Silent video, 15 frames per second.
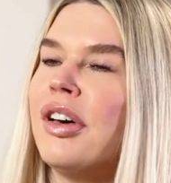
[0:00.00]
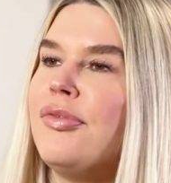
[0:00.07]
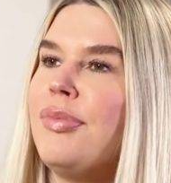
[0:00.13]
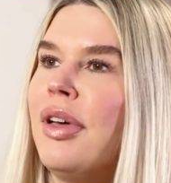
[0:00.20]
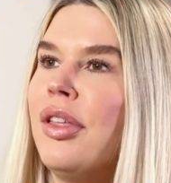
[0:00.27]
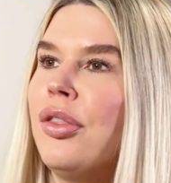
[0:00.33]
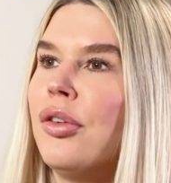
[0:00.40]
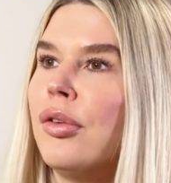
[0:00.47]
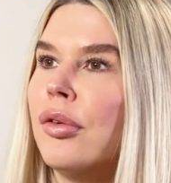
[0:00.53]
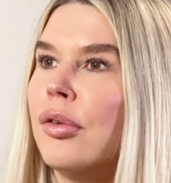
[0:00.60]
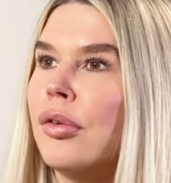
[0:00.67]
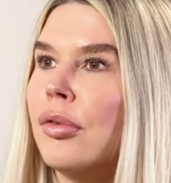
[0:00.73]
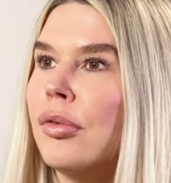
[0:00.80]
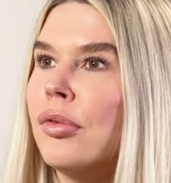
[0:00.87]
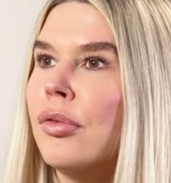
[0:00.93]
have been
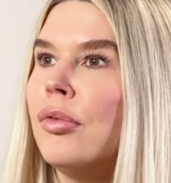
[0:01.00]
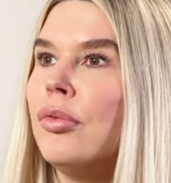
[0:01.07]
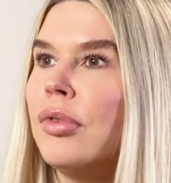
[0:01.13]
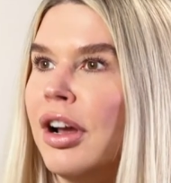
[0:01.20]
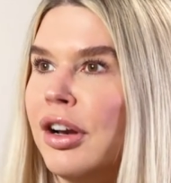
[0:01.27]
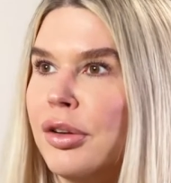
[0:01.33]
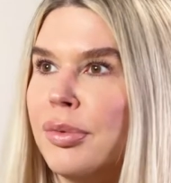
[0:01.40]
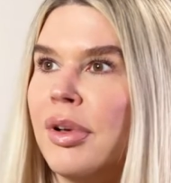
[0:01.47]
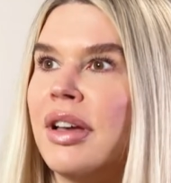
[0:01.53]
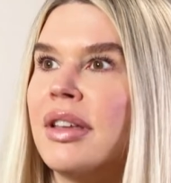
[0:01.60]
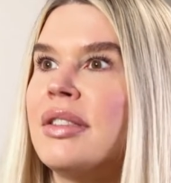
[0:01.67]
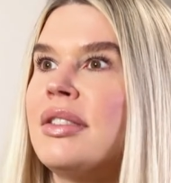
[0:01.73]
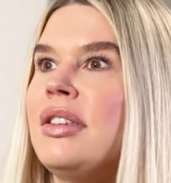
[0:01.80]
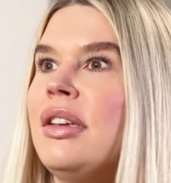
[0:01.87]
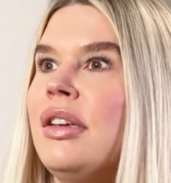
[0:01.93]
through
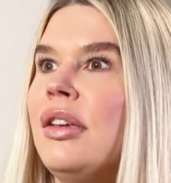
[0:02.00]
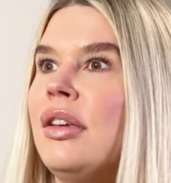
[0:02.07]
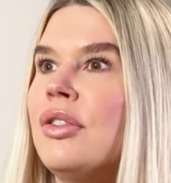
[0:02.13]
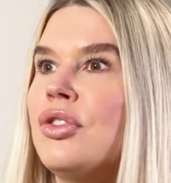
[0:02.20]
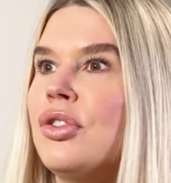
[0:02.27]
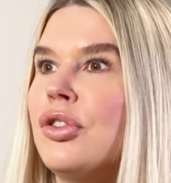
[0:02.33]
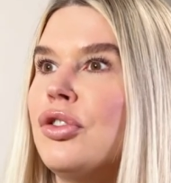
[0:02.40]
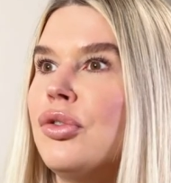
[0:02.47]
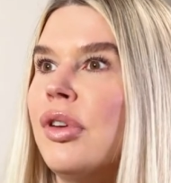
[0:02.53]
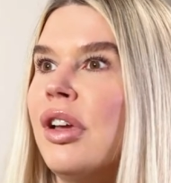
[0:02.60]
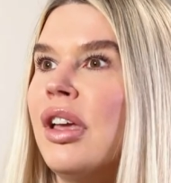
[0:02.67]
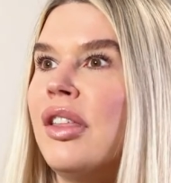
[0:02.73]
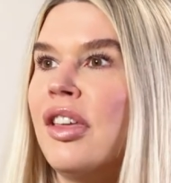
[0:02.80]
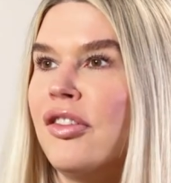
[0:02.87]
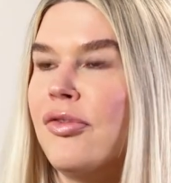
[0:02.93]
rhinoplasty
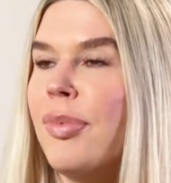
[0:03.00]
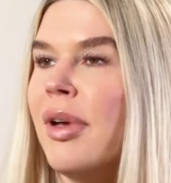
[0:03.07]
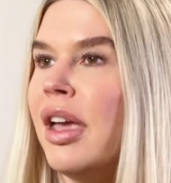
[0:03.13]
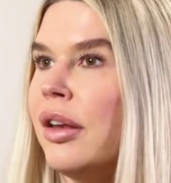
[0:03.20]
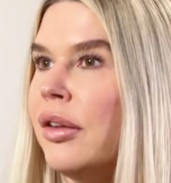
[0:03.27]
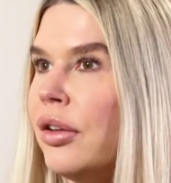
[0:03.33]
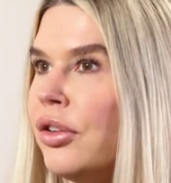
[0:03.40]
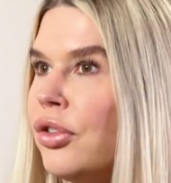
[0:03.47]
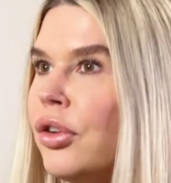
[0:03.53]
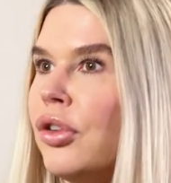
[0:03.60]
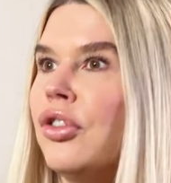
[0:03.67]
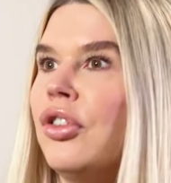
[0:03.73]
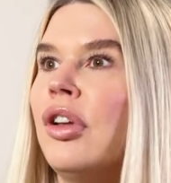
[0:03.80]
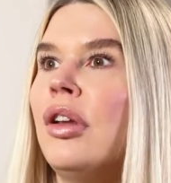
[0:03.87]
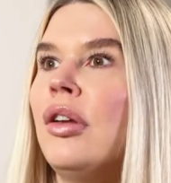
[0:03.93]
surgery, they've paid a
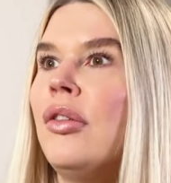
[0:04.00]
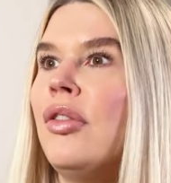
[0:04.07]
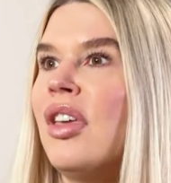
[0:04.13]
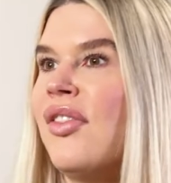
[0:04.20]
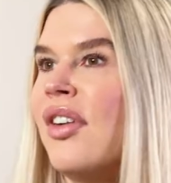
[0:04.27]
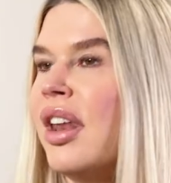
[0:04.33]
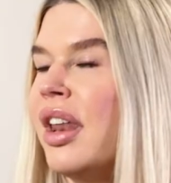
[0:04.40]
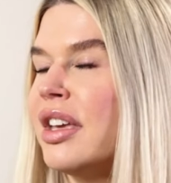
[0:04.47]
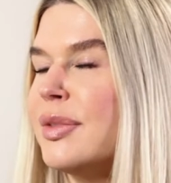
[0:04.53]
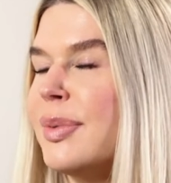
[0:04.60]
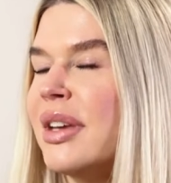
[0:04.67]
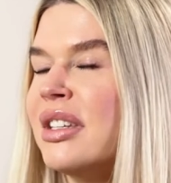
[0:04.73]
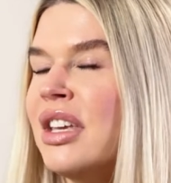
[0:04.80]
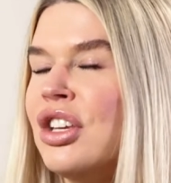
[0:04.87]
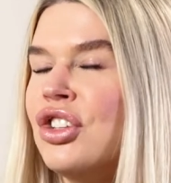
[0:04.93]
surgeon, they've had
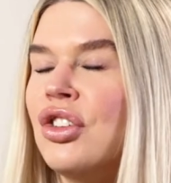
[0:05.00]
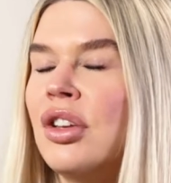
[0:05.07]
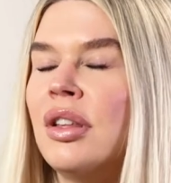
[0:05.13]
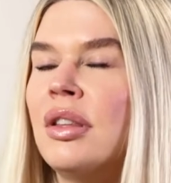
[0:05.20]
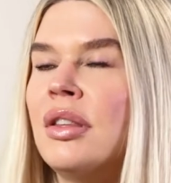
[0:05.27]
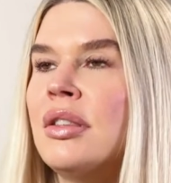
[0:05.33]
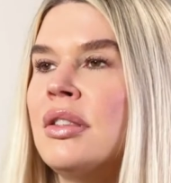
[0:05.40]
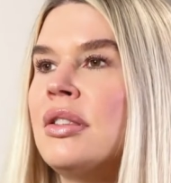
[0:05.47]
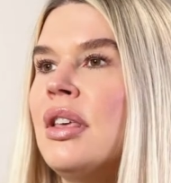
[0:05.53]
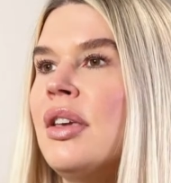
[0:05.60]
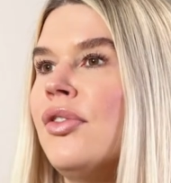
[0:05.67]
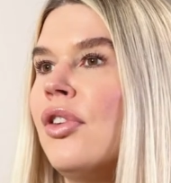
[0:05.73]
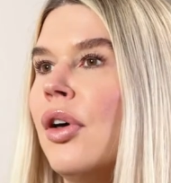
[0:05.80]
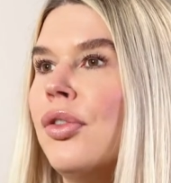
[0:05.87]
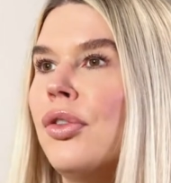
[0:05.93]
expectations,
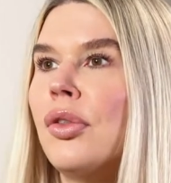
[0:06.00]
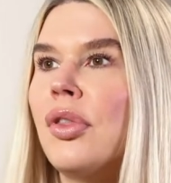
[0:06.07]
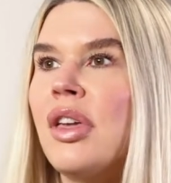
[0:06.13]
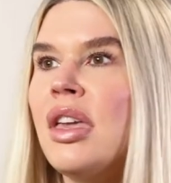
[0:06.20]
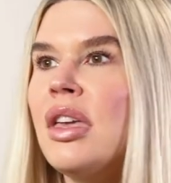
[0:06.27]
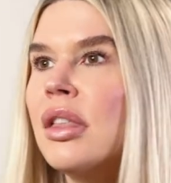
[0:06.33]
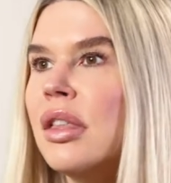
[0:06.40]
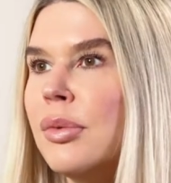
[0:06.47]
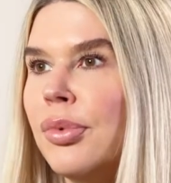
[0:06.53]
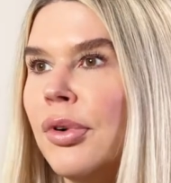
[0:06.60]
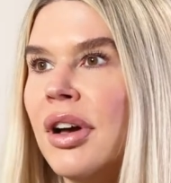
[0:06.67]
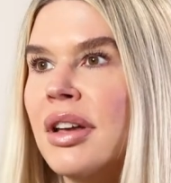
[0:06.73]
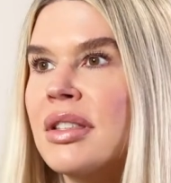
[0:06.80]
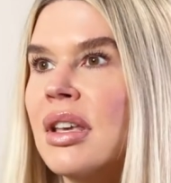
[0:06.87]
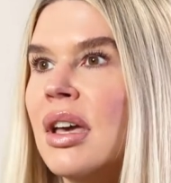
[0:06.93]
they've gone through the healing
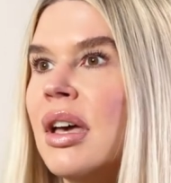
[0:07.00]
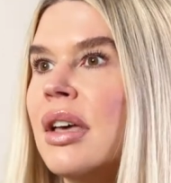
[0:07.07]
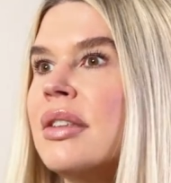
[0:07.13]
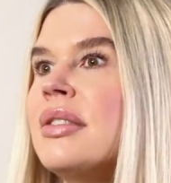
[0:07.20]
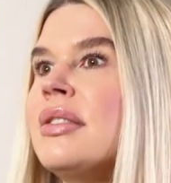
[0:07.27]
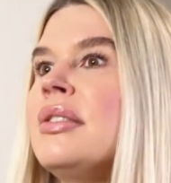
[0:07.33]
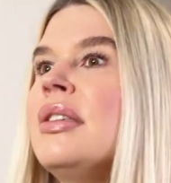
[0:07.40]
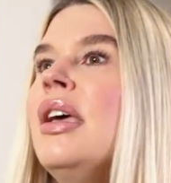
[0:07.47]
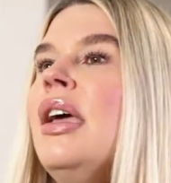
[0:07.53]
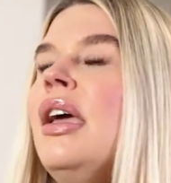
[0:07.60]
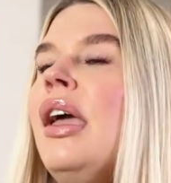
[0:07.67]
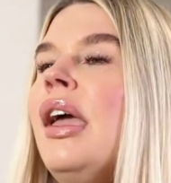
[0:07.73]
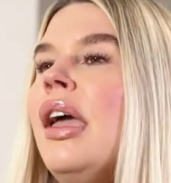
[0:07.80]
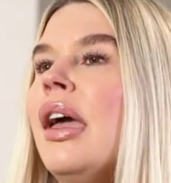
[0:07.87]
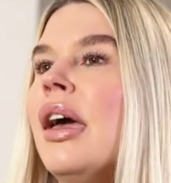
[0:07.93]
process,
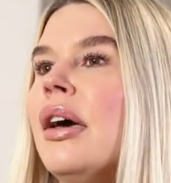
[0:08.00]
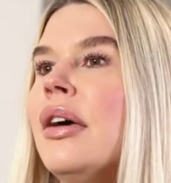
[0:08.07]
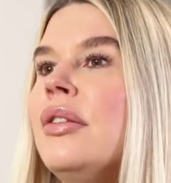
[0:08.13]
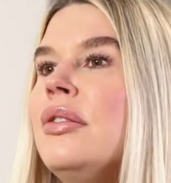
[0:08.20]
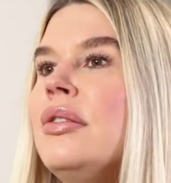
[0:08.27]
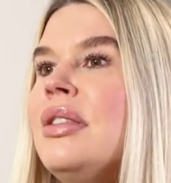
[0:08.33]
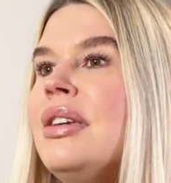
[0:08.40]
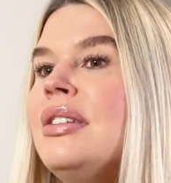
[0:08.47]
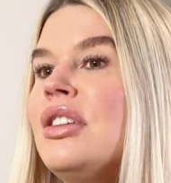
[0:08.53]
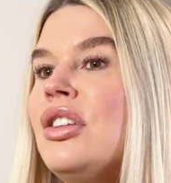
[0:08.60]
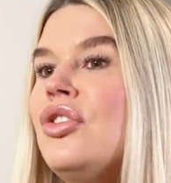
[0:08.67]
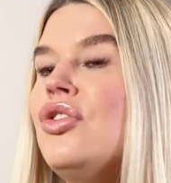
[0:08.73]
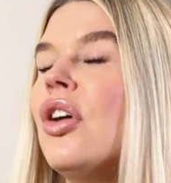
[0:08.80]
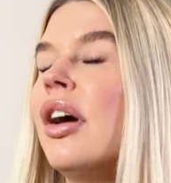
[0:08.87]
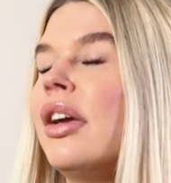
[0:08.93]
and they
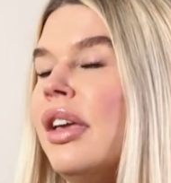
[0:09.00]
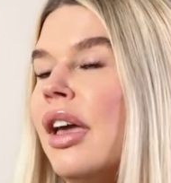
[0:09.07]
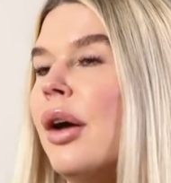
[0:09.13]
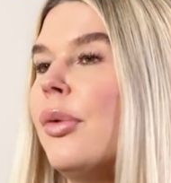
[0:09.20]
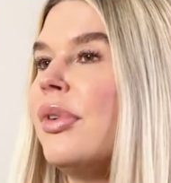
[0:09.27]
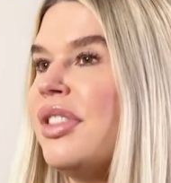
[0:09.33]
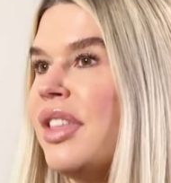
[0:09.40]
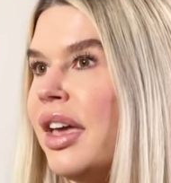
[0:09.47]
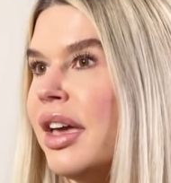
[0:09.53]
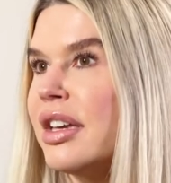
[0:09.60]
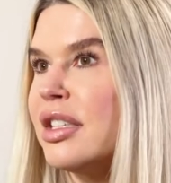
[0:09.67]
did not get what they